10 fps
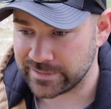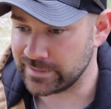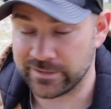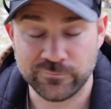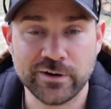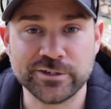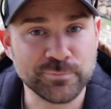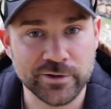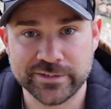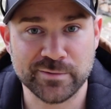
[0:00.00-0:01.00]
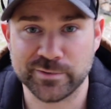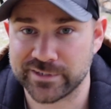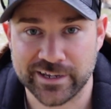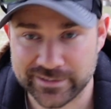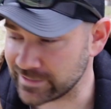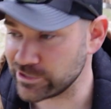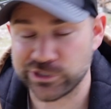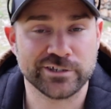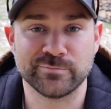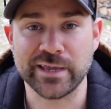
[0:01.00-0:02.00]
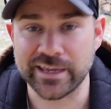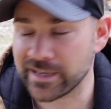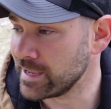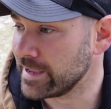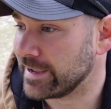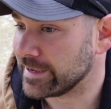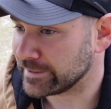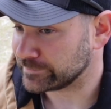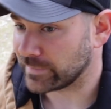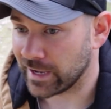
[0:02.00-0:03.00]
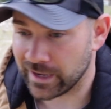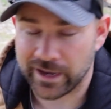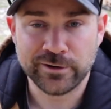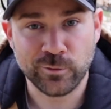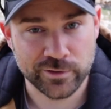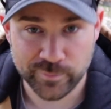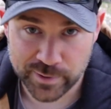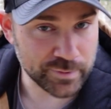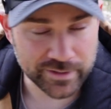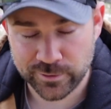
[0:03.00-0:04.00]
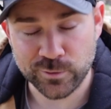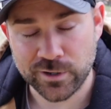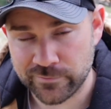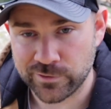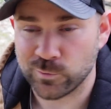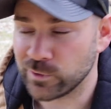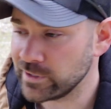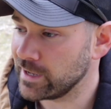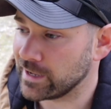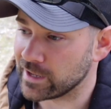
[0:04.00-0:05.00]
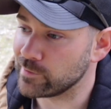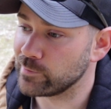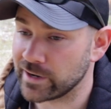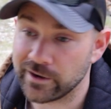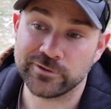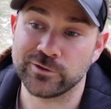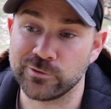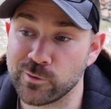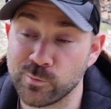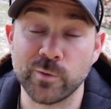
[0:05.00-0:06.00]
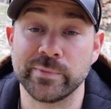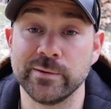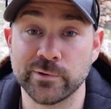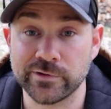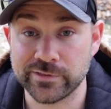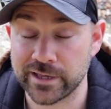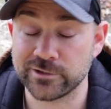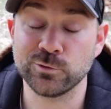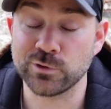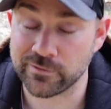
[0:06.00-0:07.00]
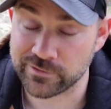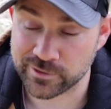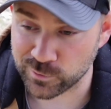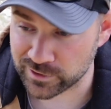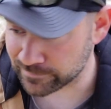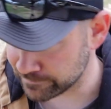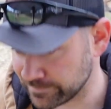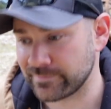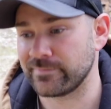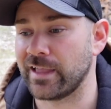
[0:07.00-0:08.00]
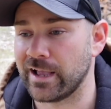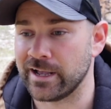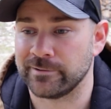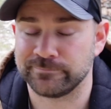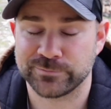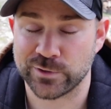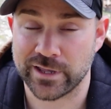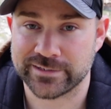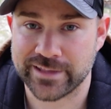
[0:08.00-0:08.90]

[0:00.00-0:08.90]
it's a very small sample size. It's just me. I know other people that don't cover their wood, but I also know more people that do cover their wood. So that's